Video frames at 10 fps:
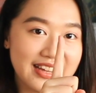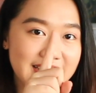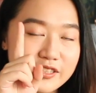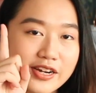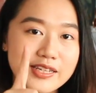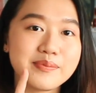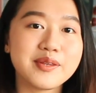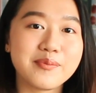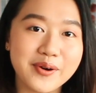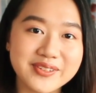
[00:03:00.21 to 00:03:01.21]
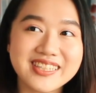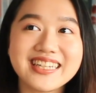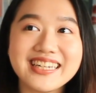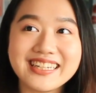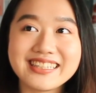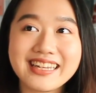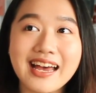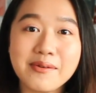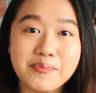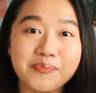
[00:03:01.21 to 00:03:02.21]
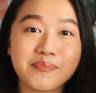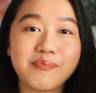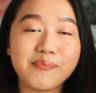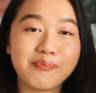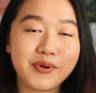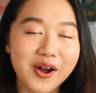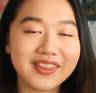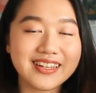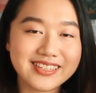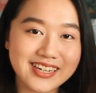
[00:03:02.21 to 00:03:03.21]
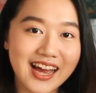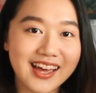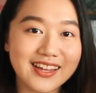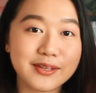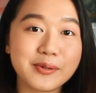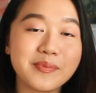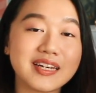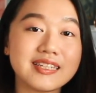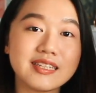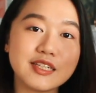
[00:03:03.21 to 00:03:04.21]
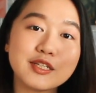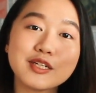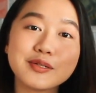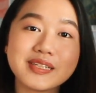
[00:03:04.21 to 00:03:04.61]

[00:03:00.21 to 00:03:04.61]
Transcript: that strikes me the most is I brought this jacket to my senior